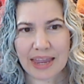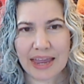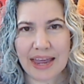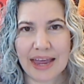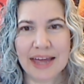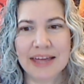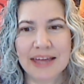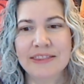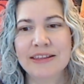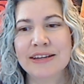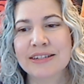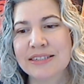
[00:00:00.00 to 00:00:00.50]

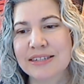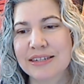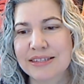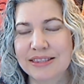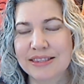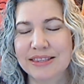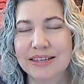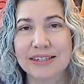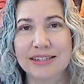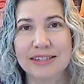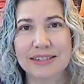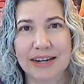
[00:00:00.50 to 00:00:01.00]
And this
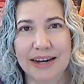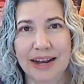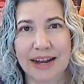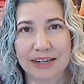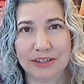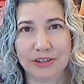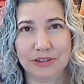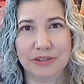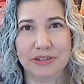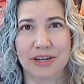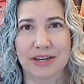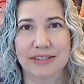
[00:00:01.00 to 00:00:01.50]
is an
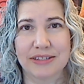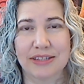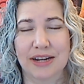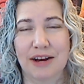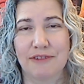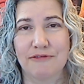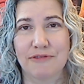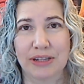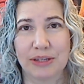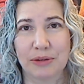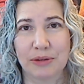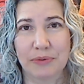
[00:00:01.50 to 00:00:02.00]
exercise that I
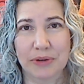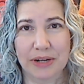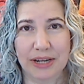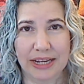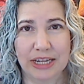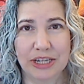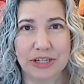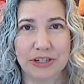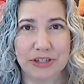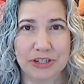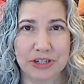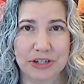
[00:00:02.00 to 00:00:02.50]
really would
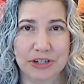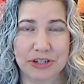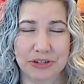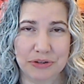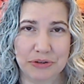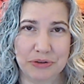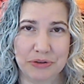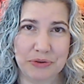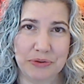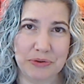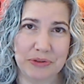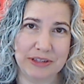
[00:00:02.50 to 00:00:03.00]
like you to
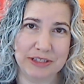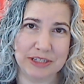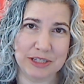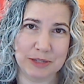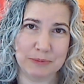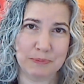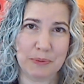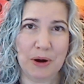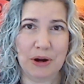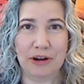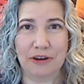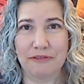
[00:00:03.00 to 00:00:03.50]
do. This is
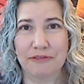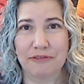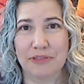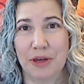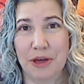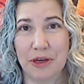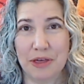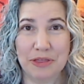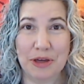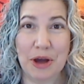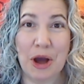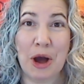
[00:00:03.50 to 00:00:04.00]
part of
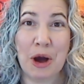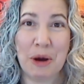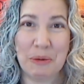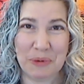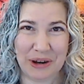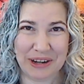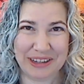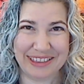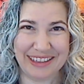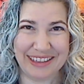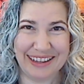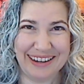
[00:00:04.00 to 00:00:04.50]
the
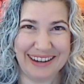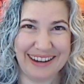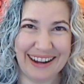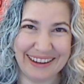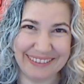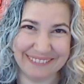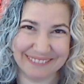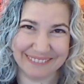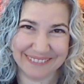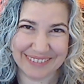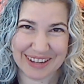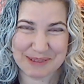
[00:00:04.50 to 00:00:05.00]
homework that
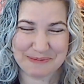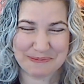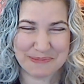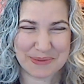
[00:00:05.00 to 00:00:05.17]
I'm